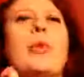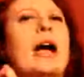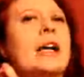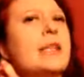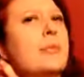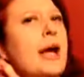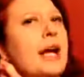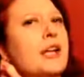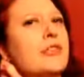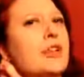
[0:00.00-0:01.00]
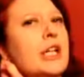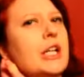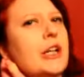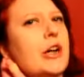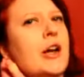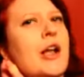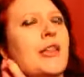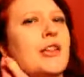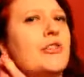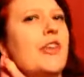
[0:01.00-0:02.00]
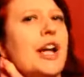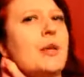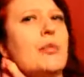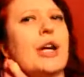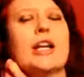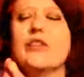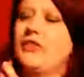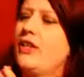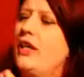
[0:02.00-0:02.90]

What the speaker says: behind the back of your ear that vibrates,